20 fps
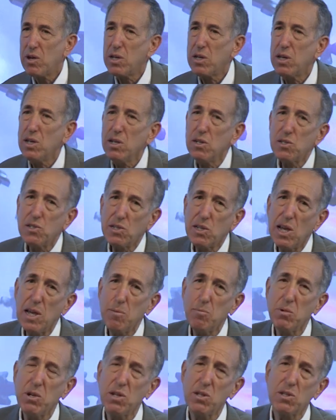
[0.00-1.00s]
key
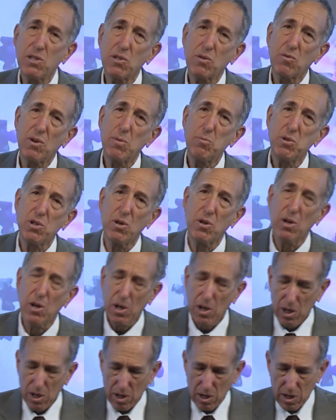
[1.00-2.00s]
statement in Scripture.
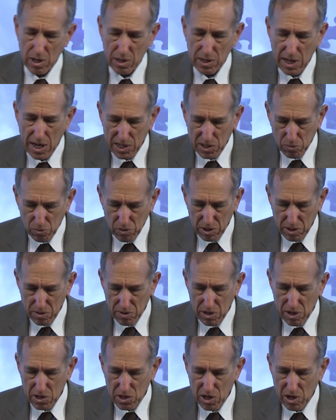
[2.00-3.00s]
That's
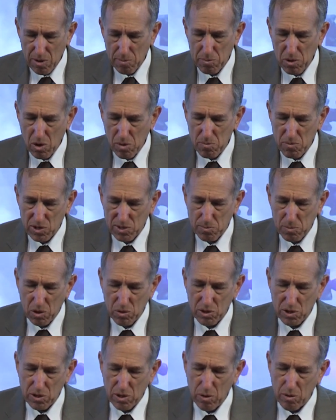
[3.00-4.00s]
what Jeroboam was
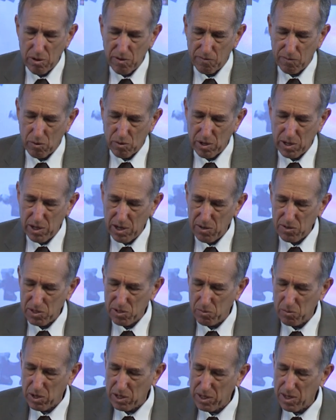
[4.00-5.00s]
most noted for, that he was the
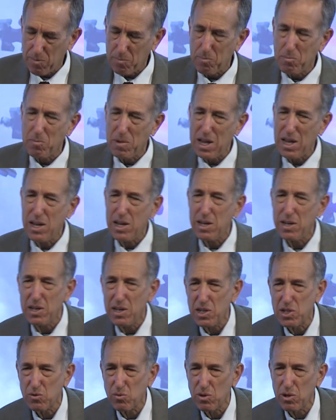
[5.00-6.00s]
one that made
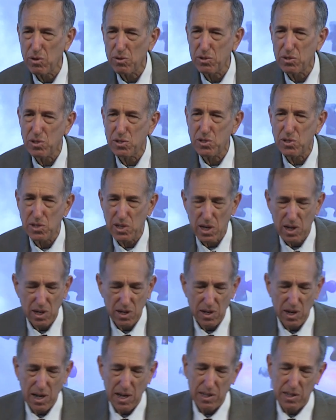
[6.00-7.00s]
Israel to
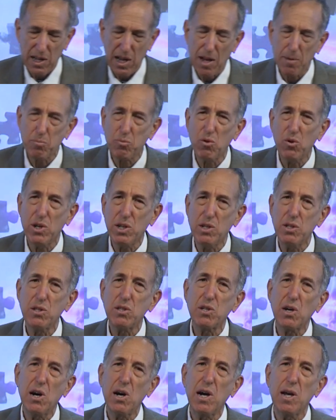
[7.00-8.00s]
sin at that point in
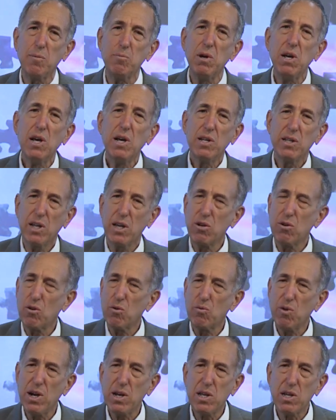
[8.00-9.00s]
time. They had
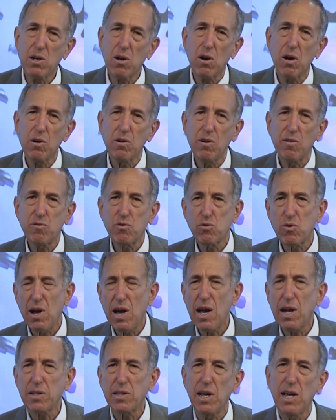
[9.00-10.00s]
already gone off
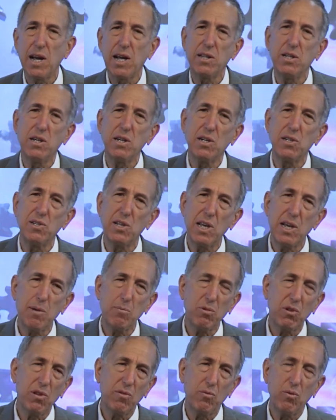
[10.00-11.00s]
track. They had the
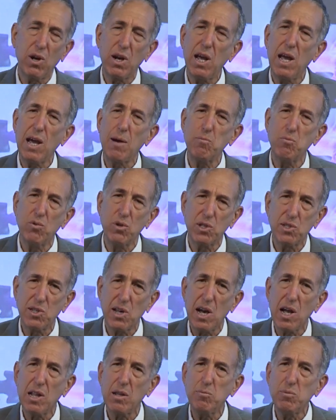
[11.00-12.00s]
example of what happened with
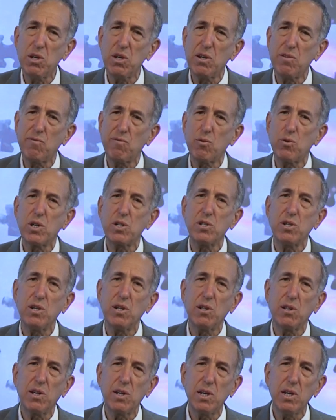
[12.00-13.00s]
Solomon,
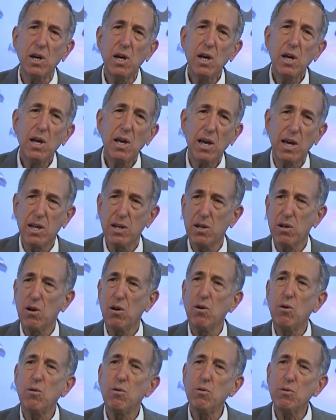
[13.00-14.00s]
unfortunately, and it
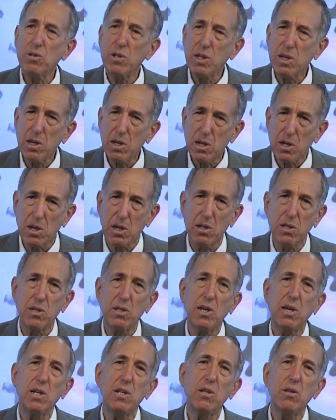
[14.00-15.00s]
only
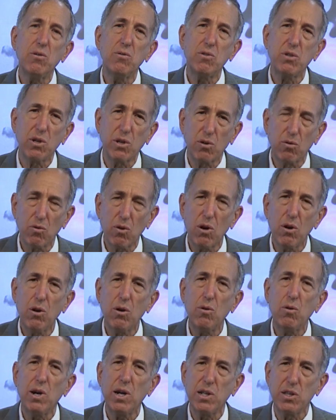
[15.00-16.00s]
continued to
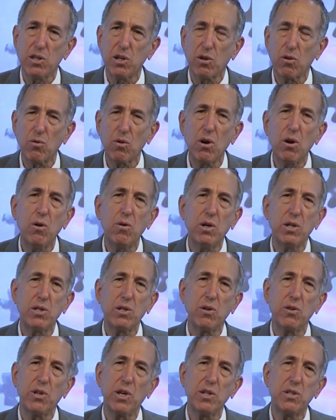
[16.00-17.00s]
grow and to grow
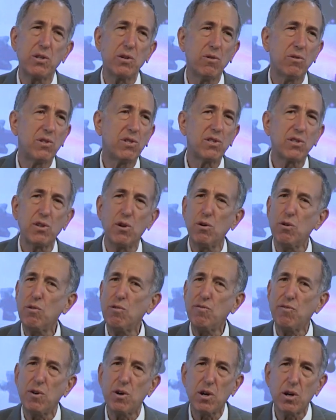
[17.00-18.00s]
until they turned so
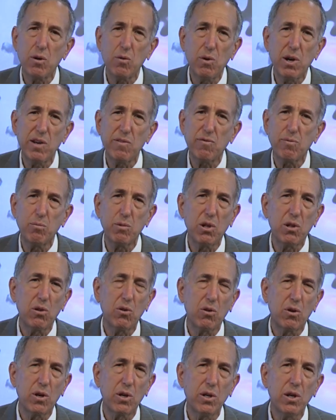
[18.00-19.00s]
far away from the
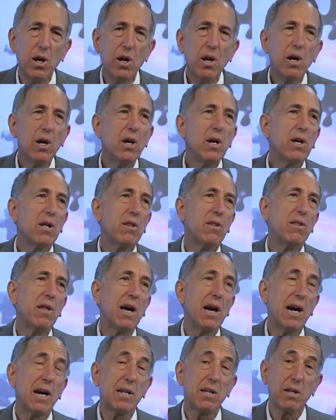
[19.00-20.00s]
Lord
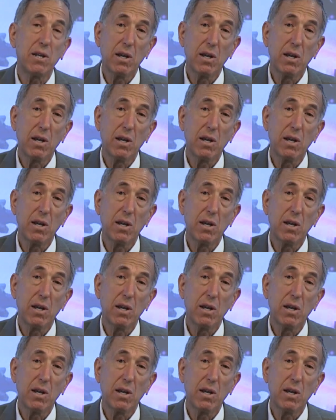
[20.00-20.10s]
that